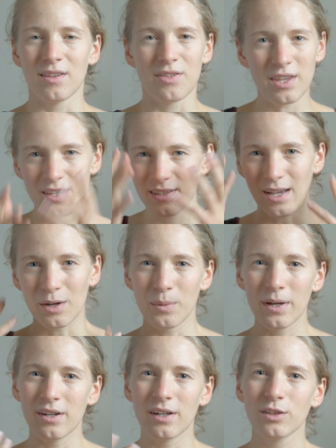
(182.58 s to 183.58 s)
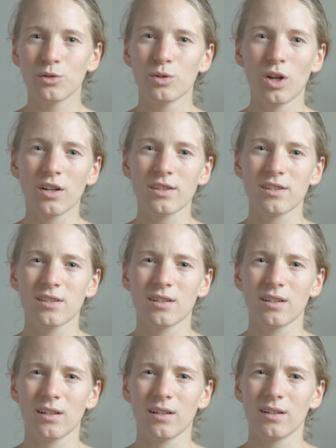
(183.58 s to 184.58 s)
the things i wear do not
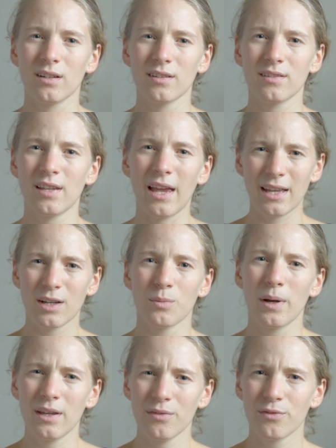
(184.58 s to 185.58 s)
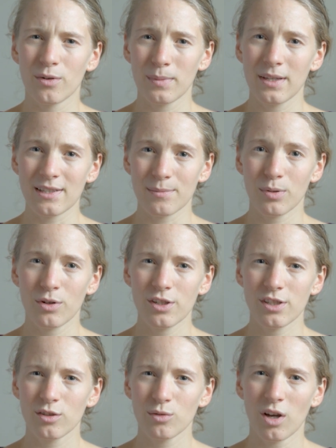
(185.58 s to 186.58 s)
take away from me as a
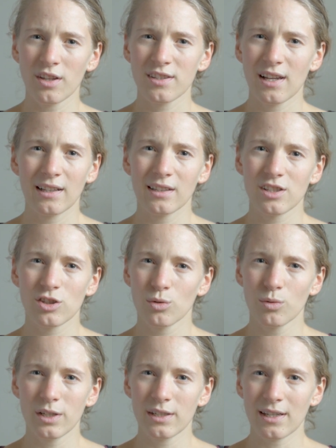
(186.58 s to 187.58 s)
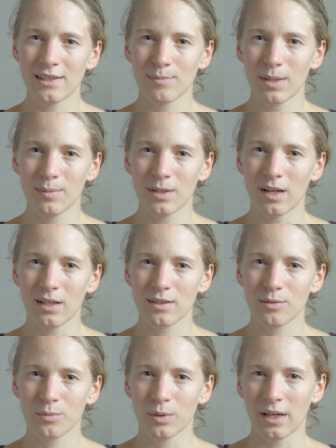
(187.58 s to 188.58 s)
person. Do not tell a story that's maybe not
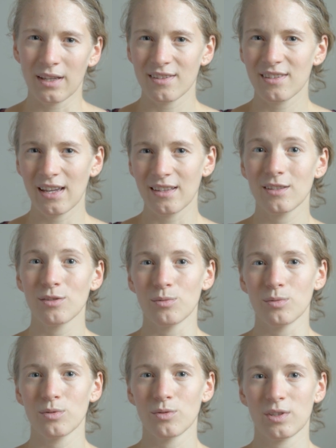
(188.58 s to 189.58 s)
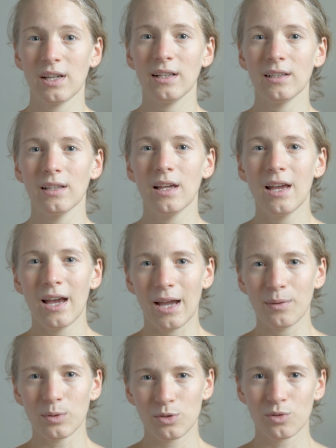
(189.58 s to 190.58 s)
what I intend to, to tell.
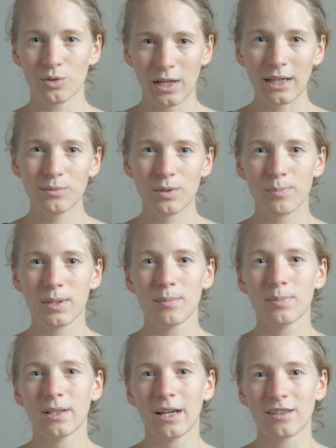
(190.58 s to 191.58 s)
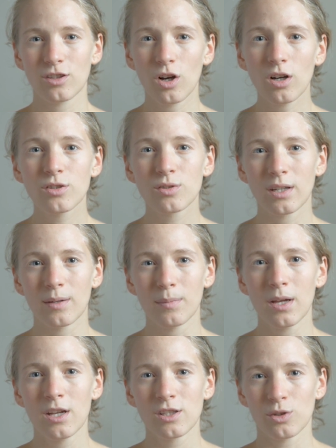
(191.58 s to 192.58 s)
I want to connect with people and talk to them
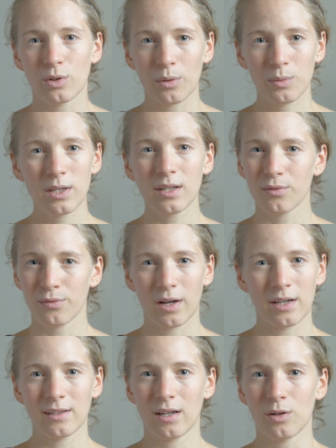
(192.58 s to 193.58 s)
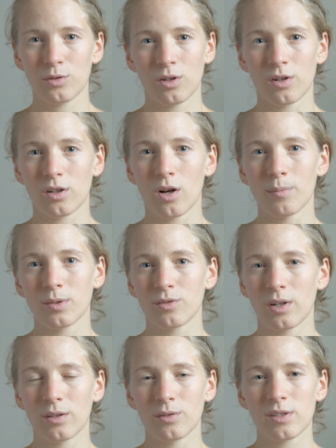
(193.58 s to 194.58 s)
so that we can find out our common
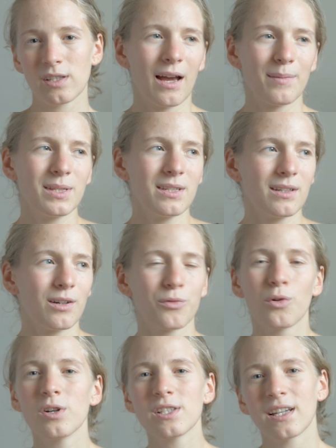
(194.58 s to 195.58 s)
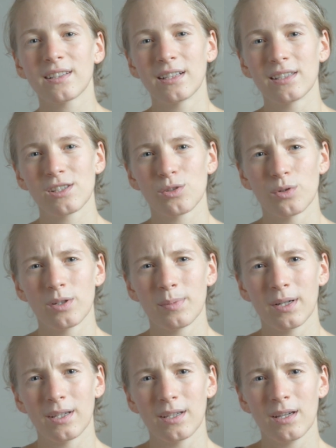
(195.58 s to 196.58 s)
grounds. I mean, of course, I tell a story
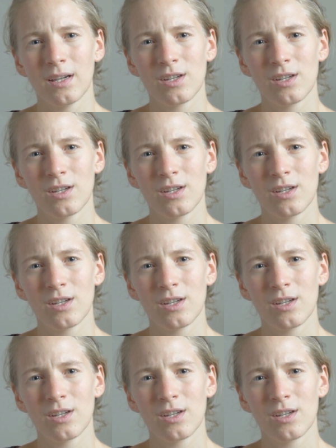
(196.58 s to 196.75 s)
by